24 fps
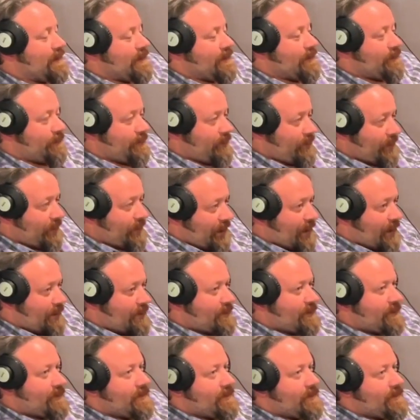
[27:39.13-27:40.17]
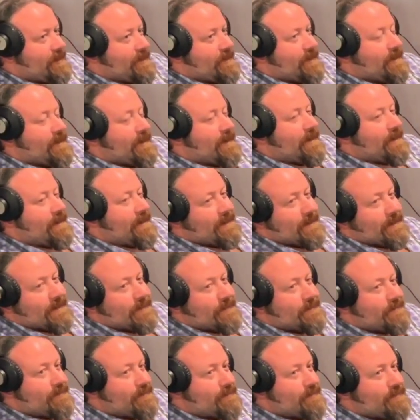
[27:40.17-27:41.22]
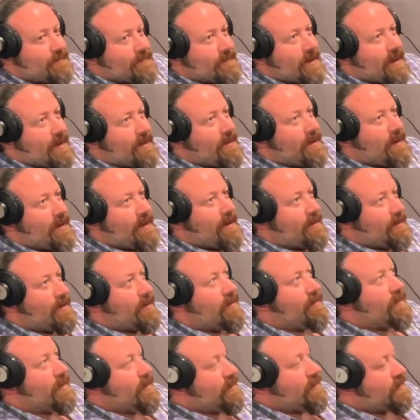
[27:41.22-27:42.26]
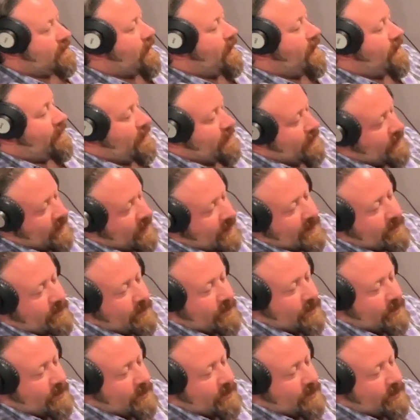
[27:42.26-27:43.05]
of that. And they tie into